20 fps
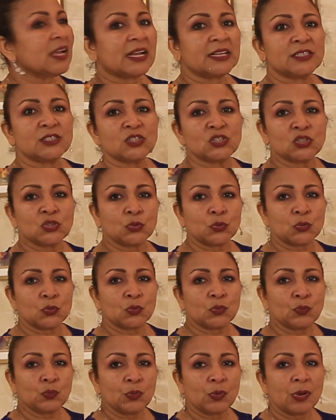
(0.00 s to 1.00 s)
And
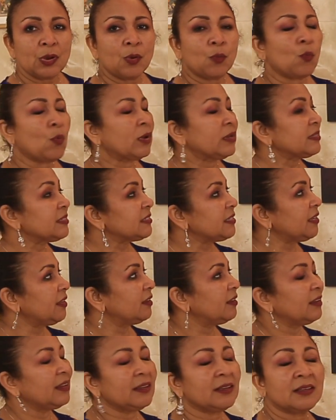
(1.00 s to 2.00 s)
so one
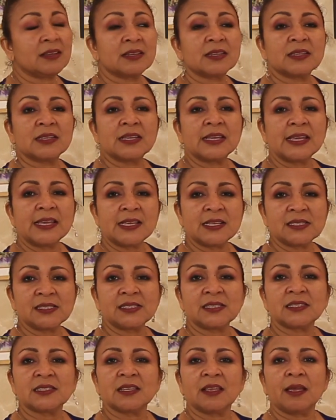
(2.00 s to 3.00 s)
saying
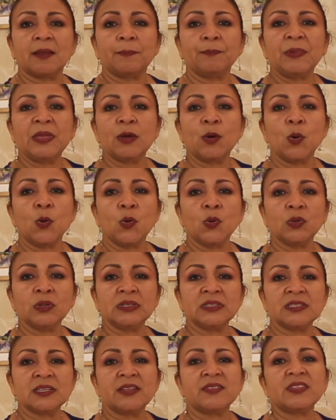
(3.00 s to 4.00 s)
is,
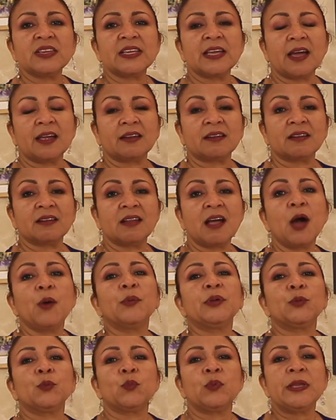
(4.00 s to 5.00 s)
behold the candle, how
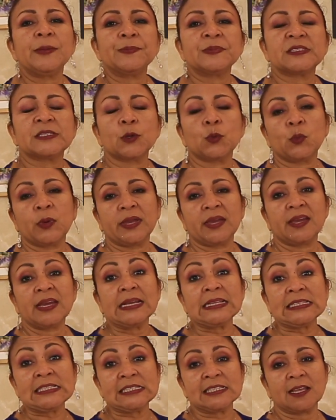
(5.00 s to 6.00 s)
it weeps away
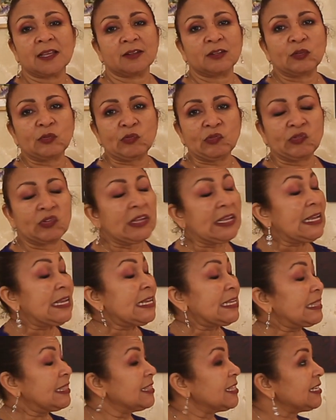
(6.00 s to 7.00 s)
itself.
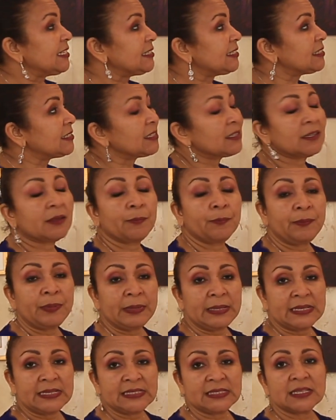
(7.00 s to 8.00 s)
This
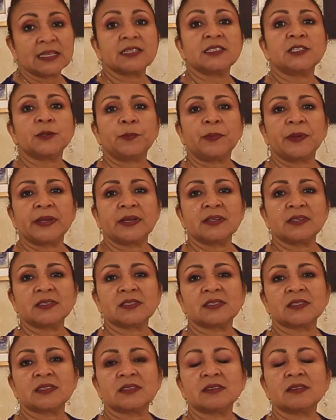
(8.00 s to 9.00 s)
piece
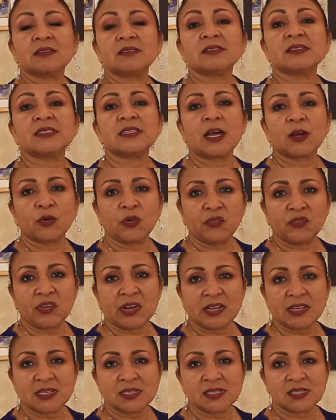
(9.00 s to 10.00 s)
depicts
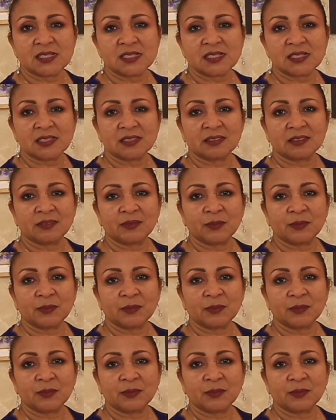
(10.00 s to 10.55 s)
sacrifice.